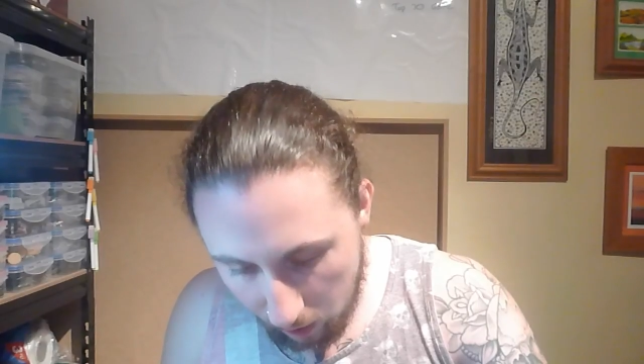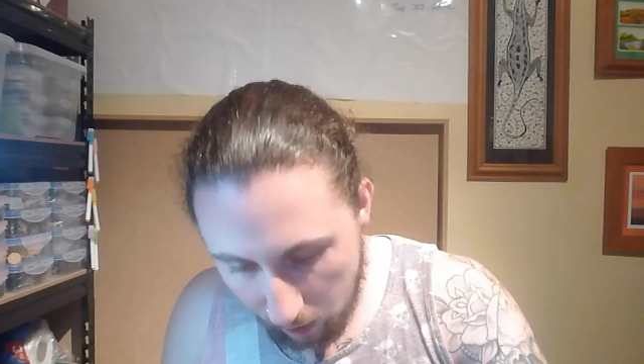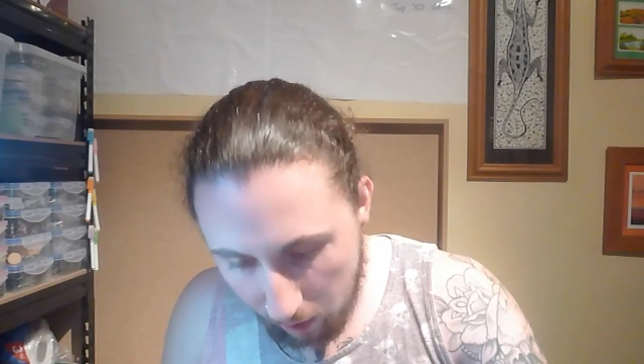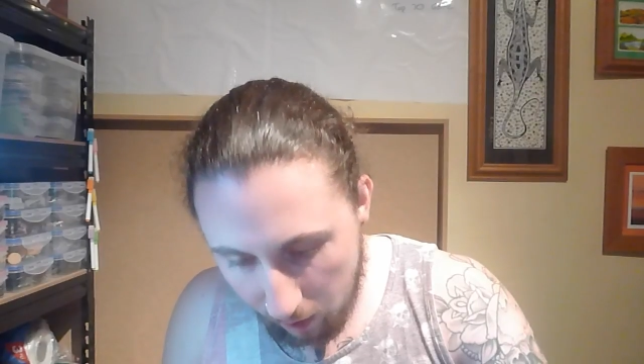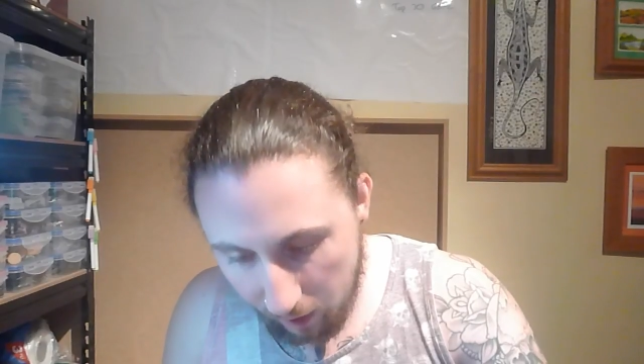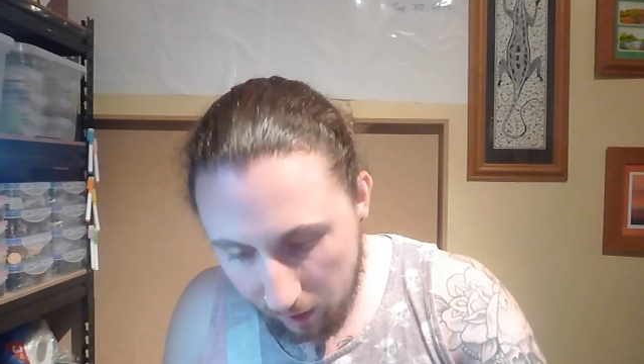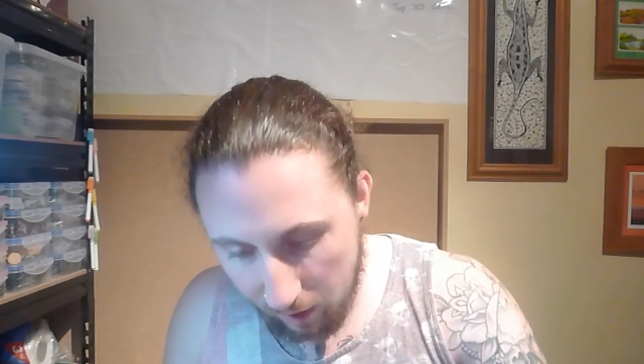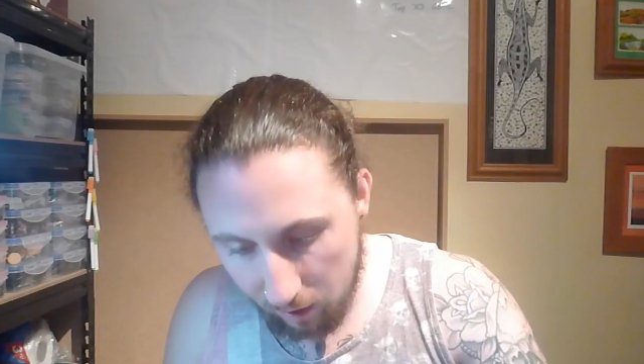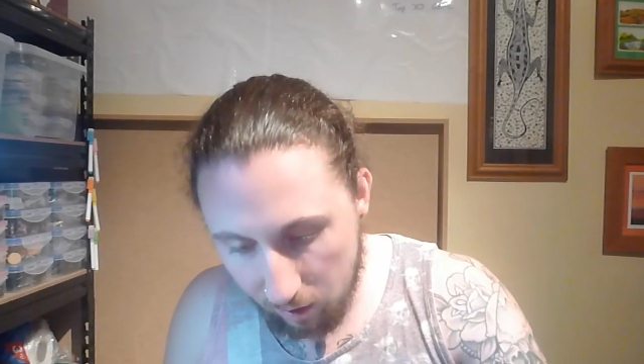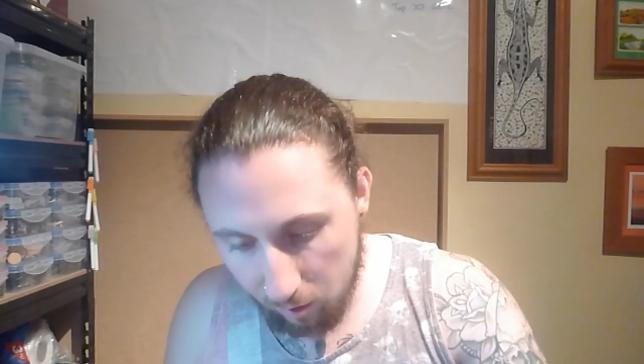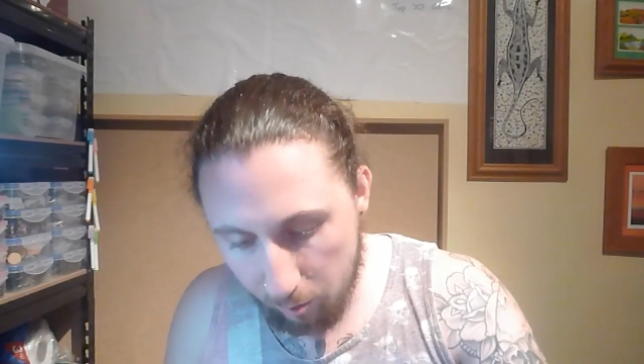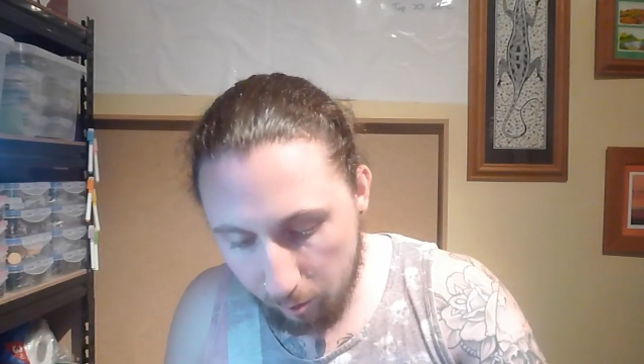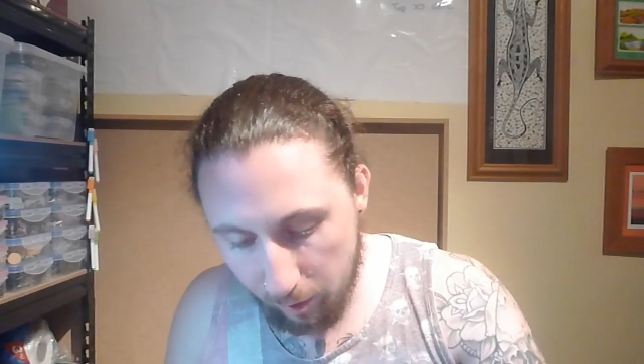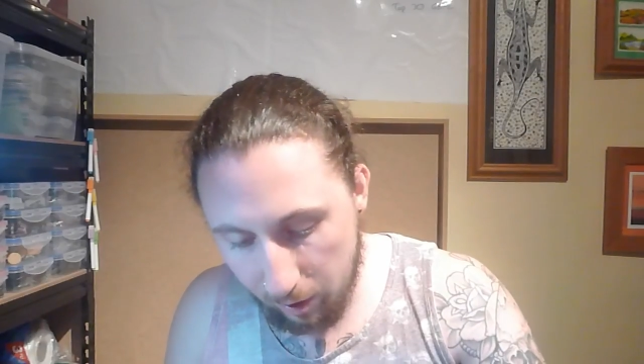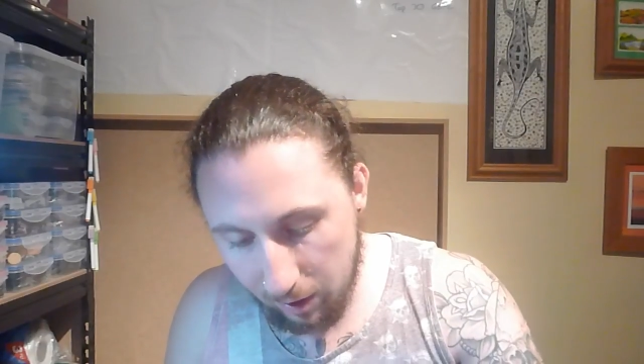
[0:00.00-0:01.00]
end
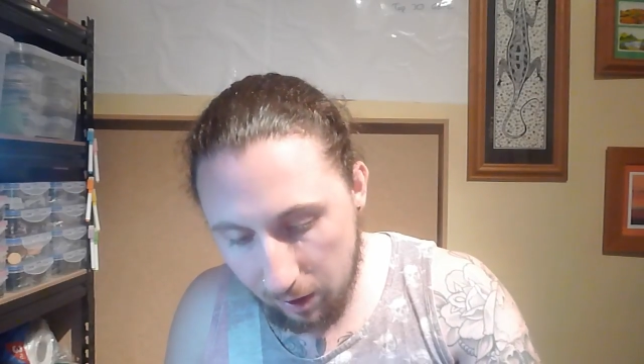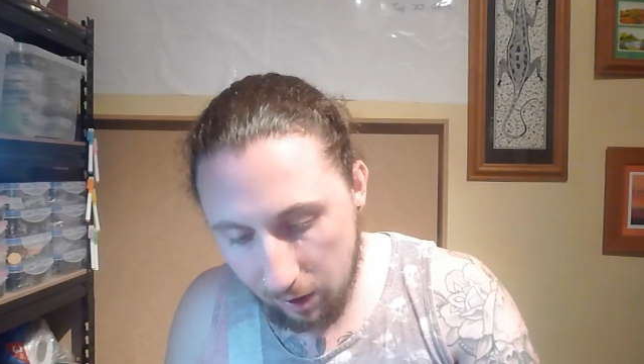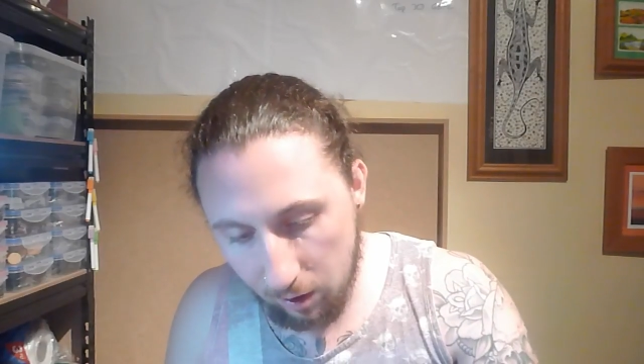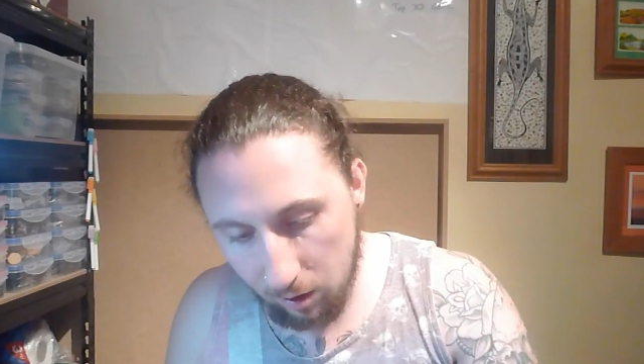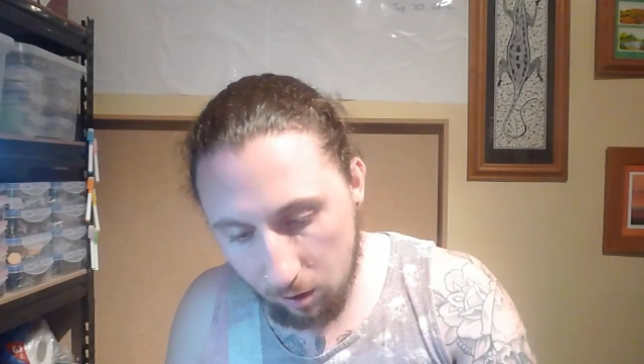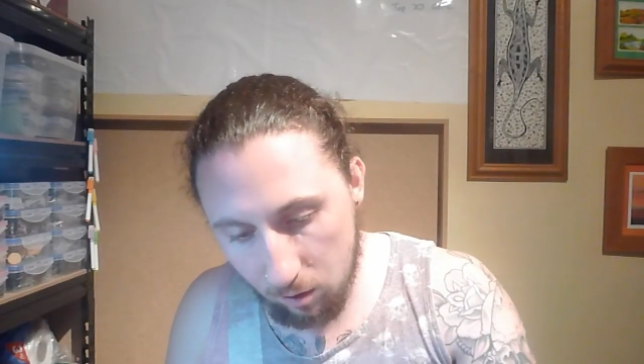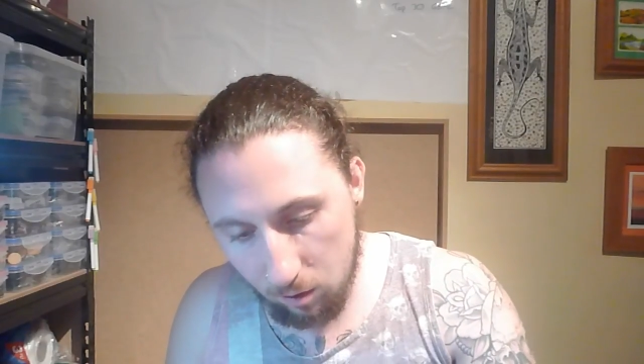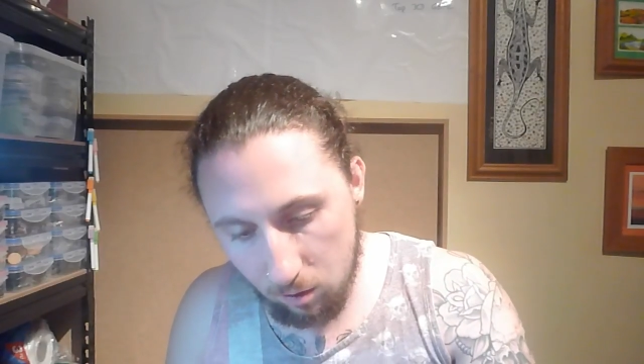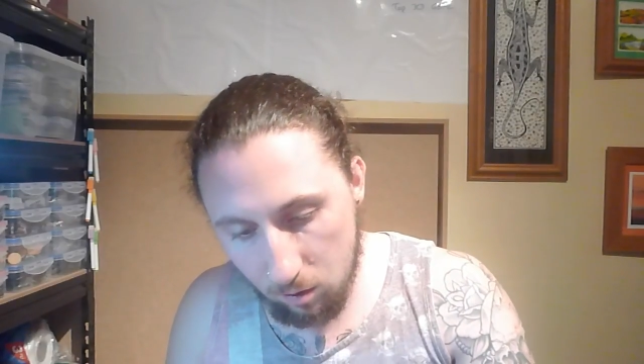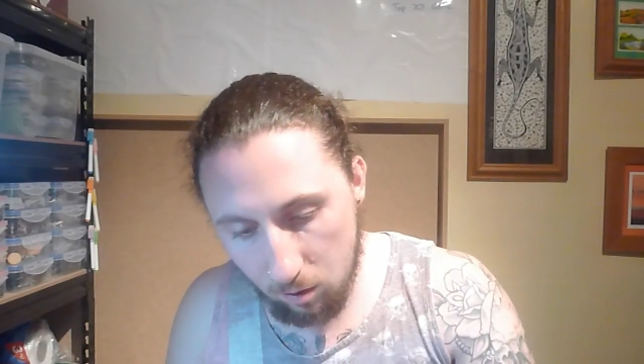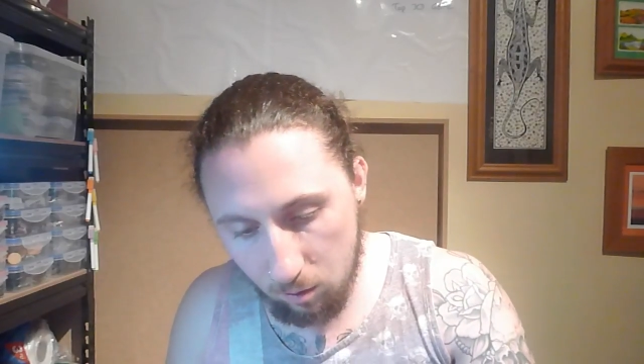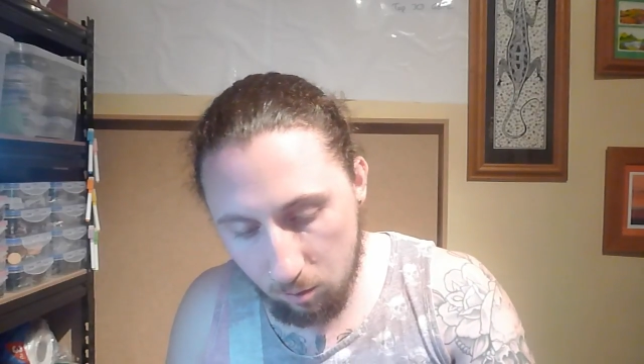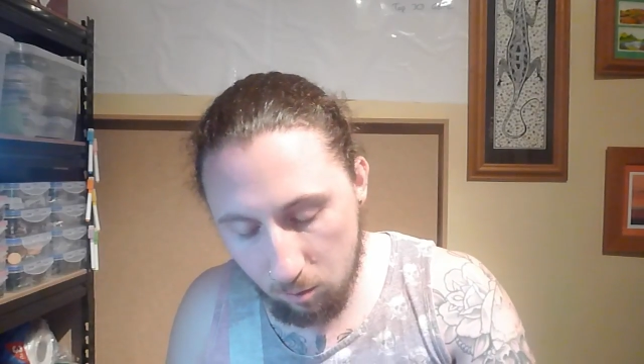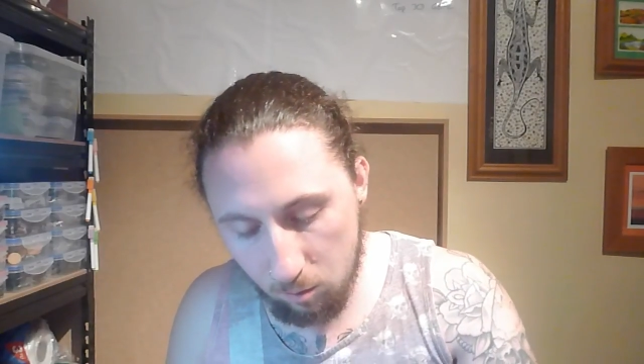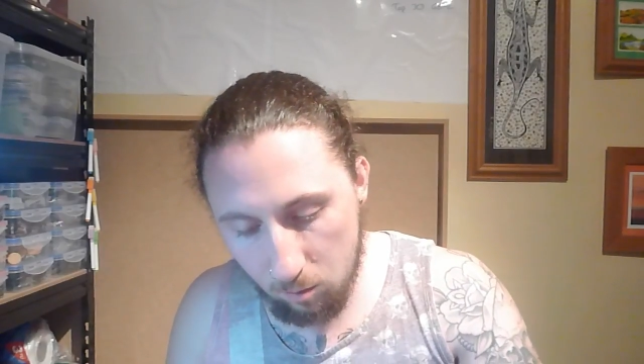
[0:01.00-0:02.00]
up playing
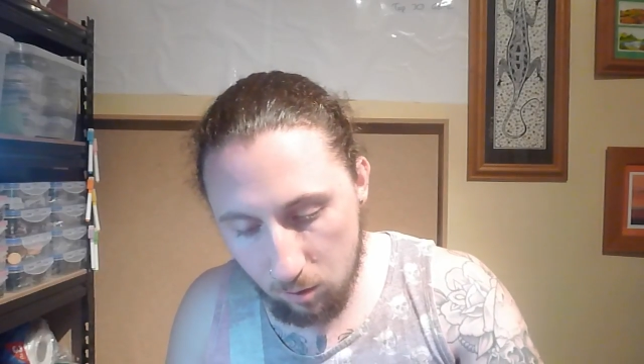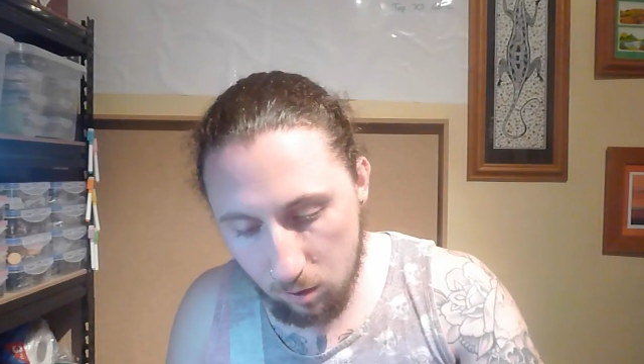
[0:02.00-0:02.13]
Tom